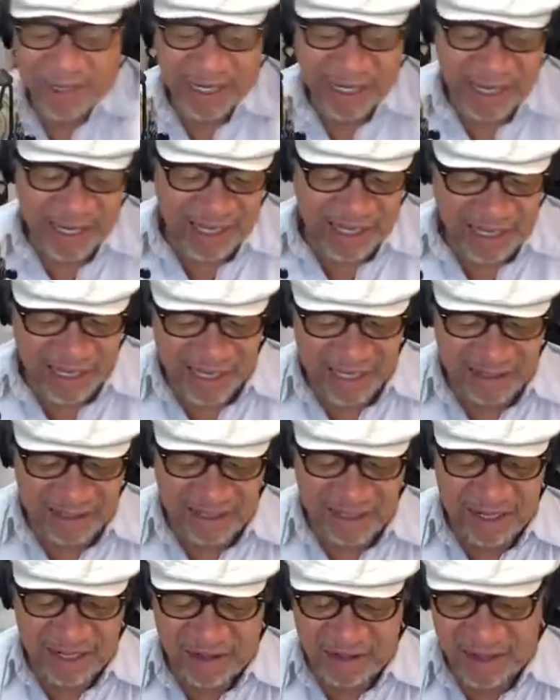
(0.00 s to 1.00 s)

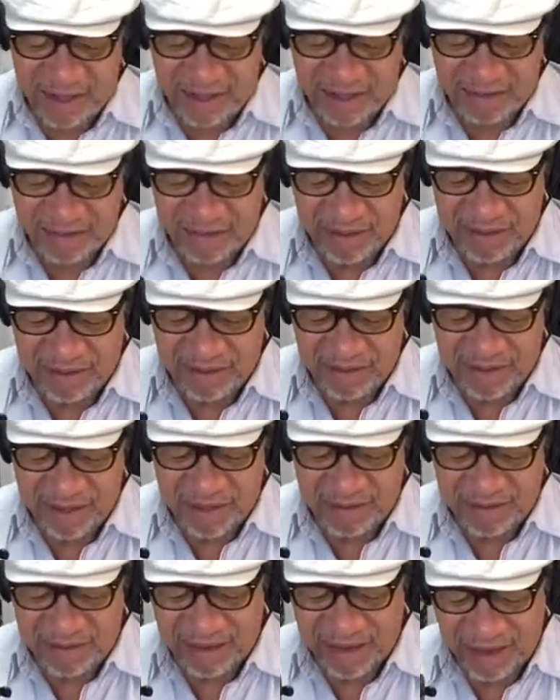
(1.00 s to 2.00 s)

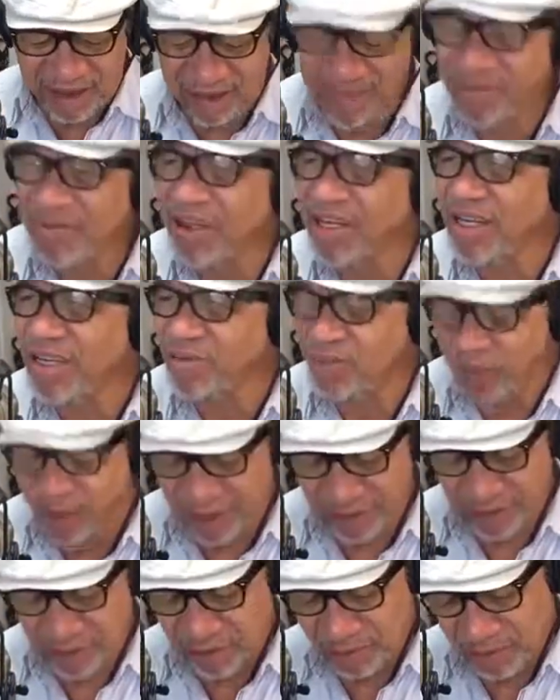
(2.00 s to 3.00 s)
I really
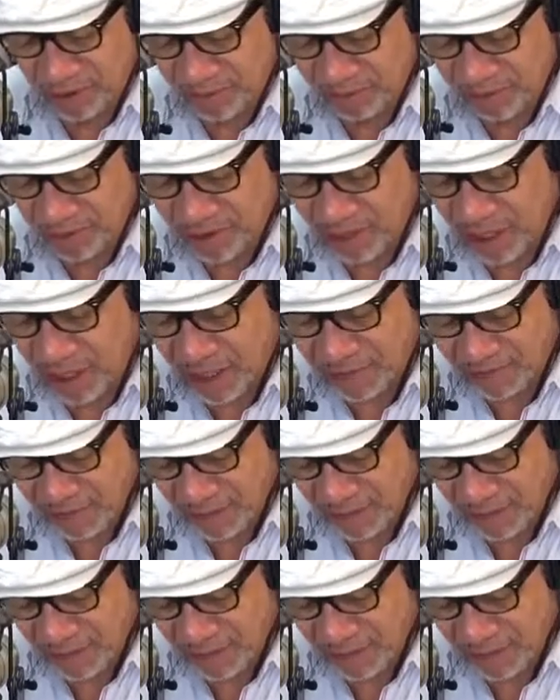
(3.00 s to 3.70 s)
wonder whether or not,